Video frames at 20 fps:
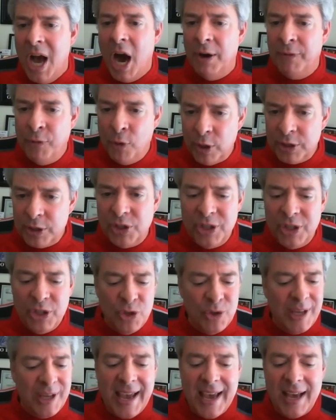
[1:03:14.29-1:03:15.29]
Unfortunately,
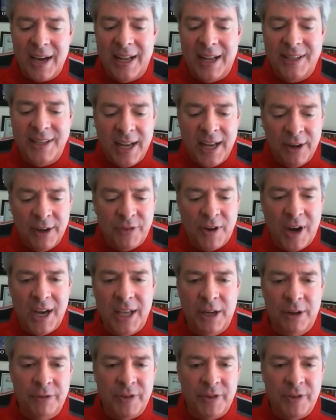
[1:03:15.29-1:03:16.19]
you can't identify an